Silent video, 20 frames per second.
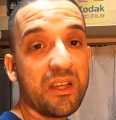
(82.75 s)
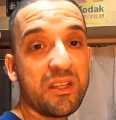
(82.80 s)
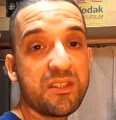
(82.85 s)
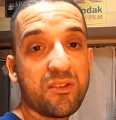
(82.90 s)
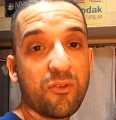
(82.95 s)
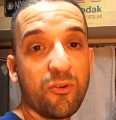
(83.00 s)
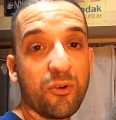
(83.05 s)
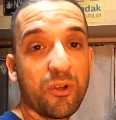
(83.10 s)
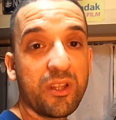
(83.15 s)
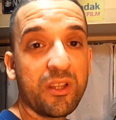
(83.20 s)

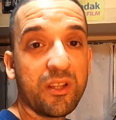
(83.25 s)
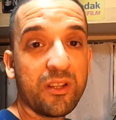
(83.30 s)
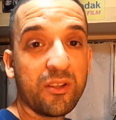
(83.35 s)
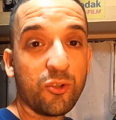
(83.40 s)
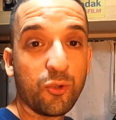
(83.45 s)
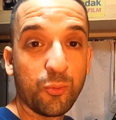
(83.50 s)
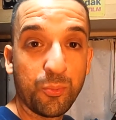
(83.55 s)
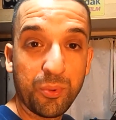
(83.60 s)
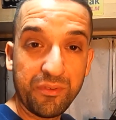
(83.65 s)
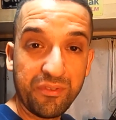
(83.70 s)
it's going
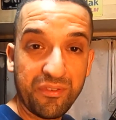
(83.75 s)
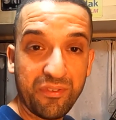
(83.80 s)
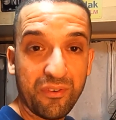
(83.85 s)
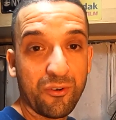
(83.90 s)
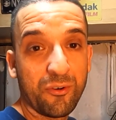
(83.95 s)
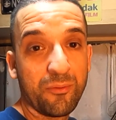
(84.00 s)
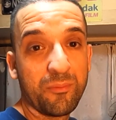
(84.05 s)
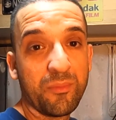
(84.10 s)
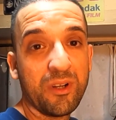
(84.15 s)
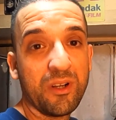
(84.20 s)
to
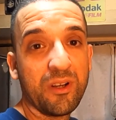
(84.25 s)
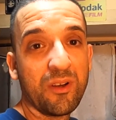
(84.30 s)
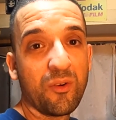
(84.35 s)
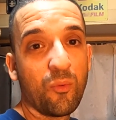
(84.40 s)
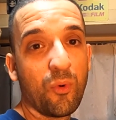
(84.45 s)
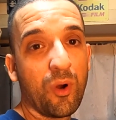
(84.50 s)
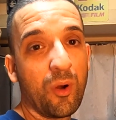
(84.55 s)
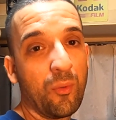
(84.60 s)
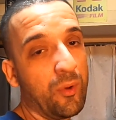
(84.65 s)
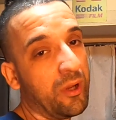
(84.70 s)
perform
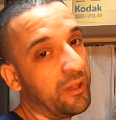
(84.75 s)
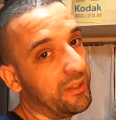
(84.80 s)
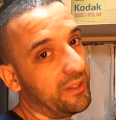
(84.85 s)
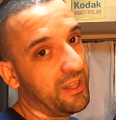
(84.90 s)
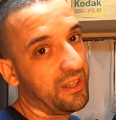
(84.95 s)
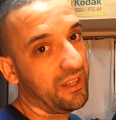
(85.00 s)
when we are